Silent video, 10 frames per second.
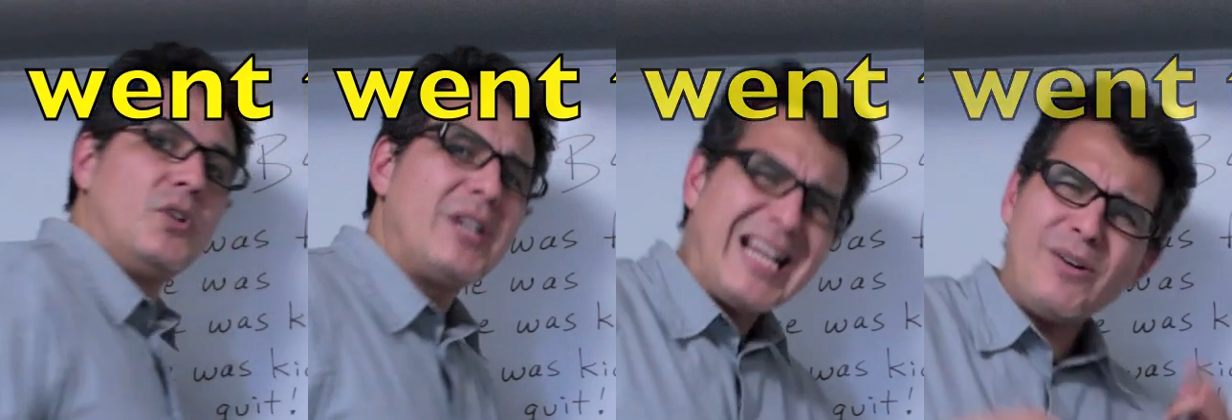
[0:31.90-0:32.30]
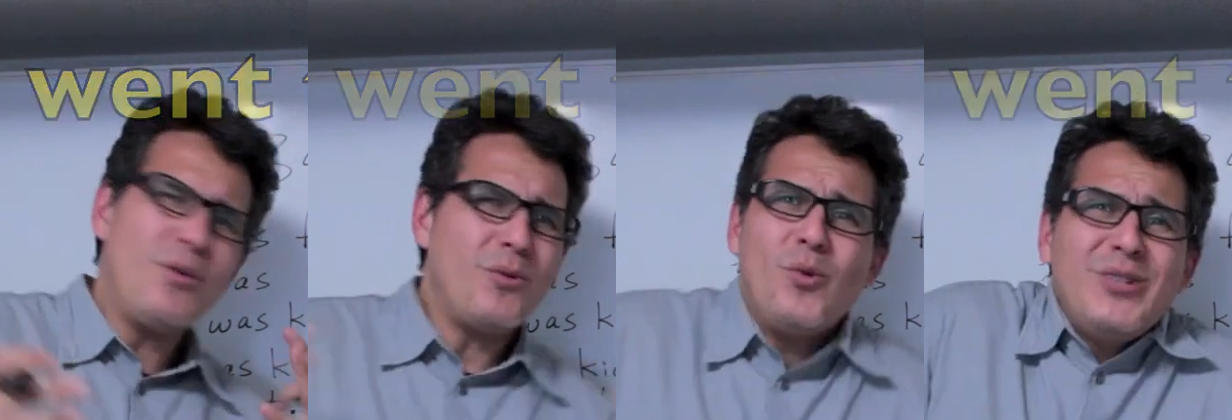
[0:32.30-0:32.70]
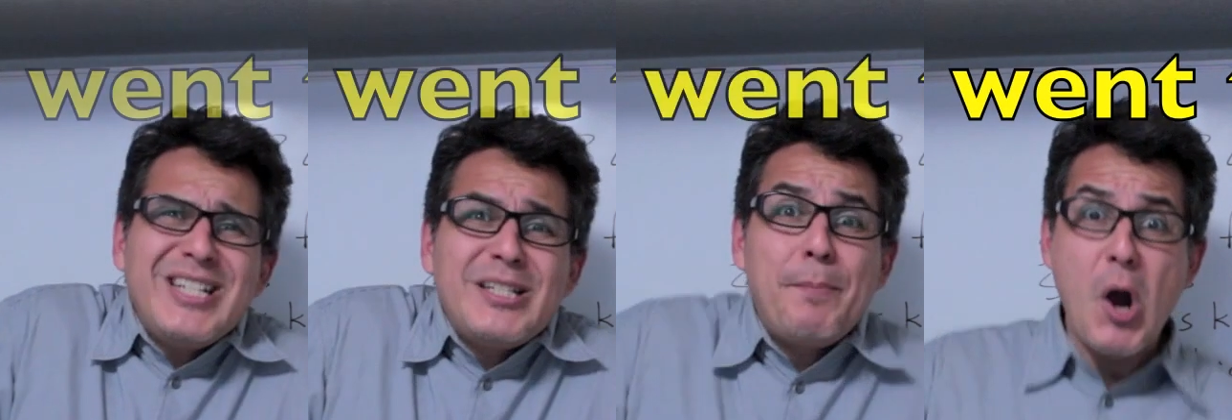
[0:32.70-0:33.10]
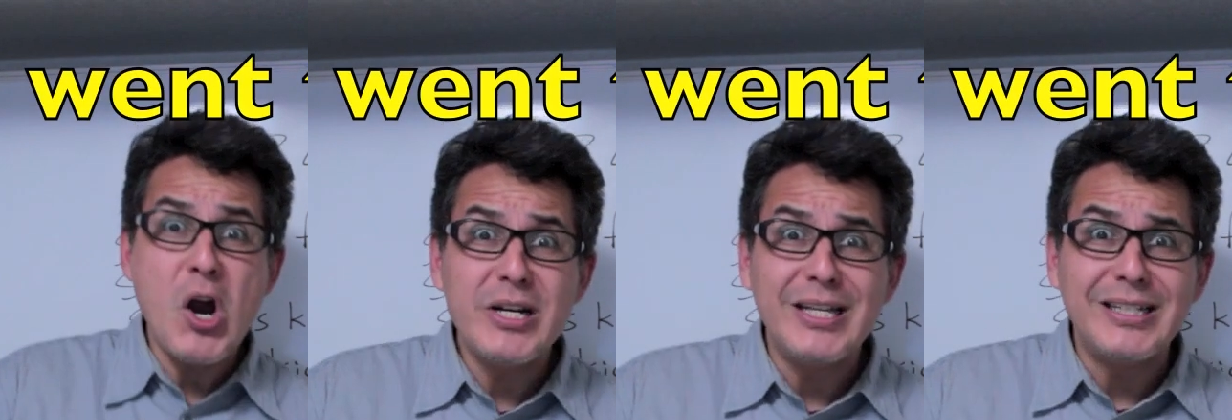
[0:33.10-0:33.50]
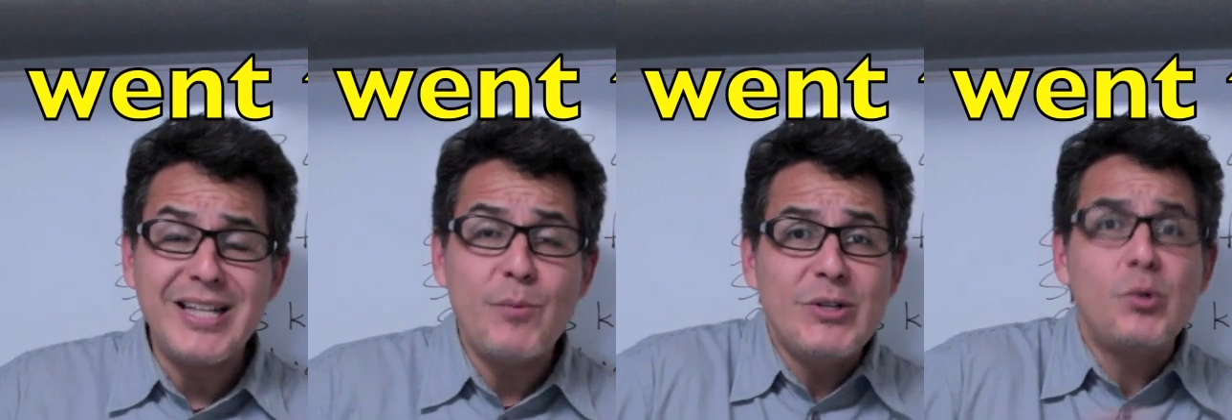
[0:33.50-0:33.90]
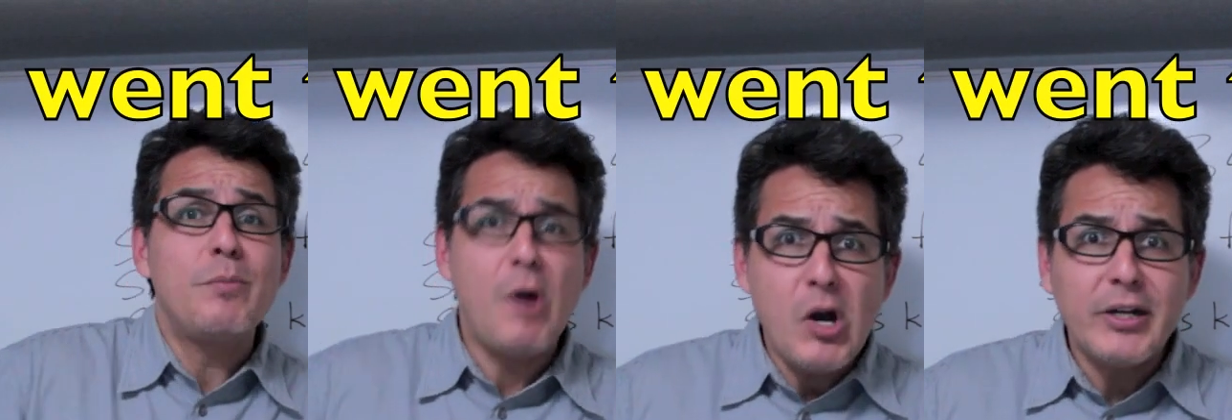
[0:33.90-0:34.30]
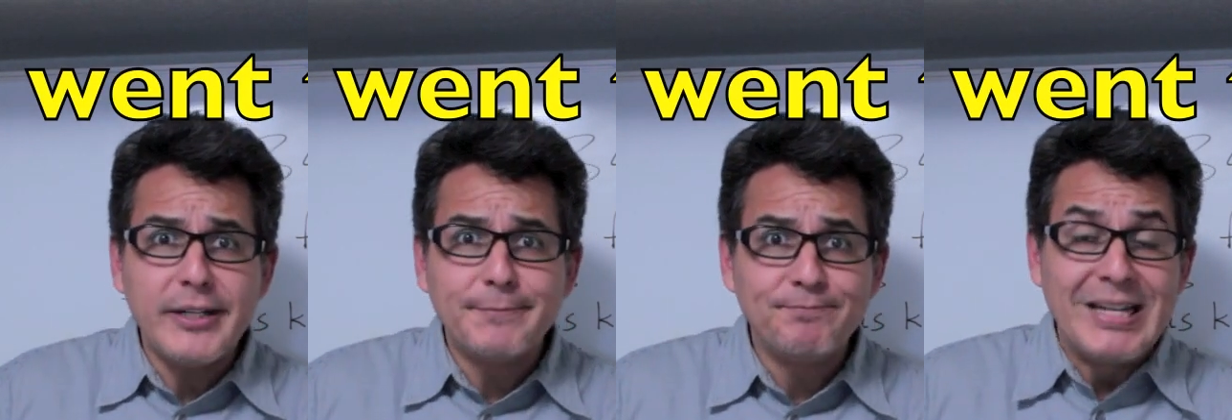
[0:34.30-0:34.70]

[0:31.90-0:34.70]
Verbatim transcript: Kind of work, or just a party. They went to a party.